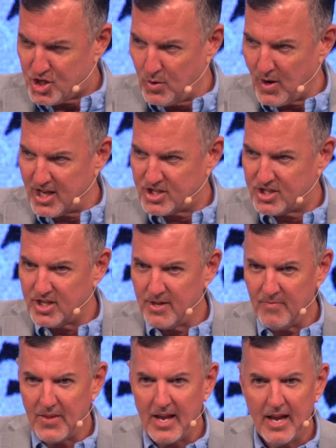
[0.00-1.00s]
to us,
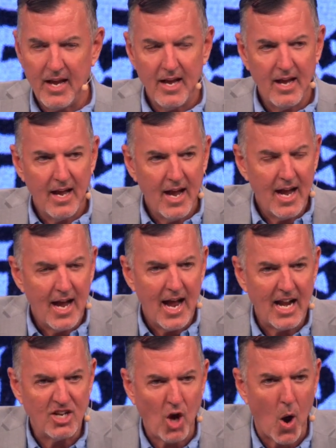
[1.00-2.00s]

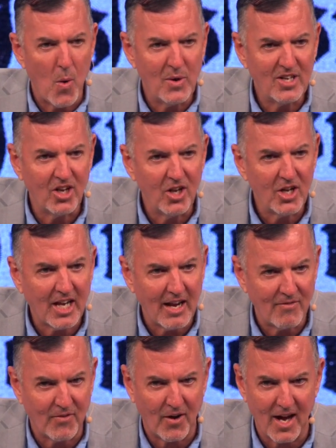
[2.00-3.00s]
and he's always looking
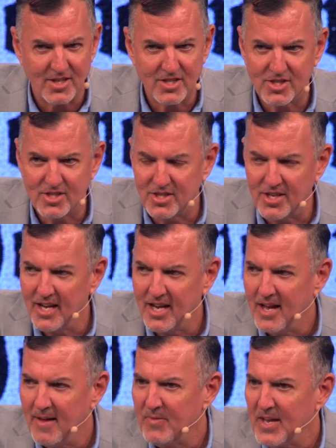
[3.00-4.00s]
for us.
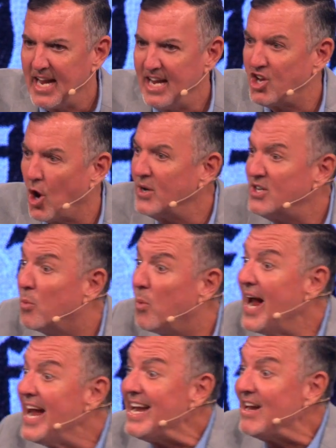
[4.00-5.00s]
He's always
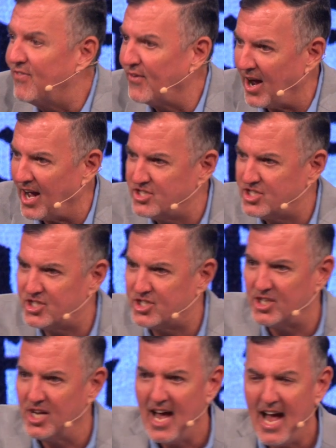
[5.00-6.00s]
waiting for
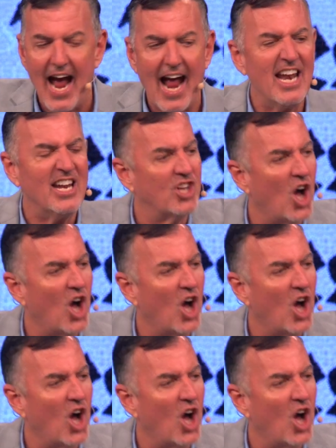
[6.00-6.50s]
us and he's